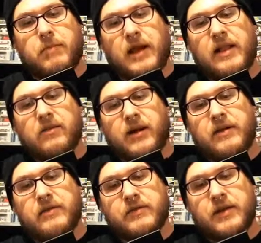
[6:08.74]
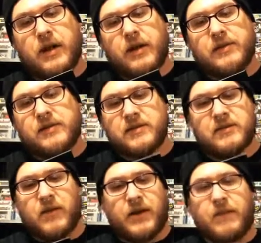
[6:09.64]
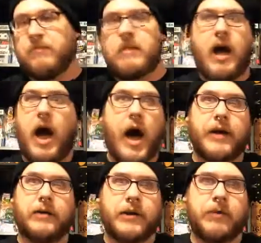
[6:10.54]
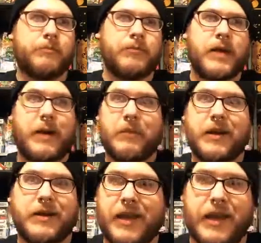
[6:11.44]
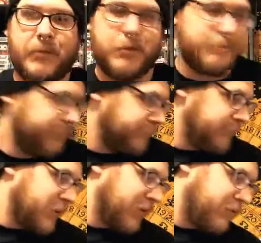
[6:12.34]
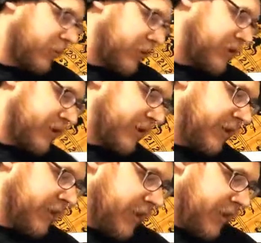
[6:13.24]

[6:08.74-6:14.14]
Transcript: Battleground of the Gods, Smite. I don't know. I'm not a gamer, so unfortunately,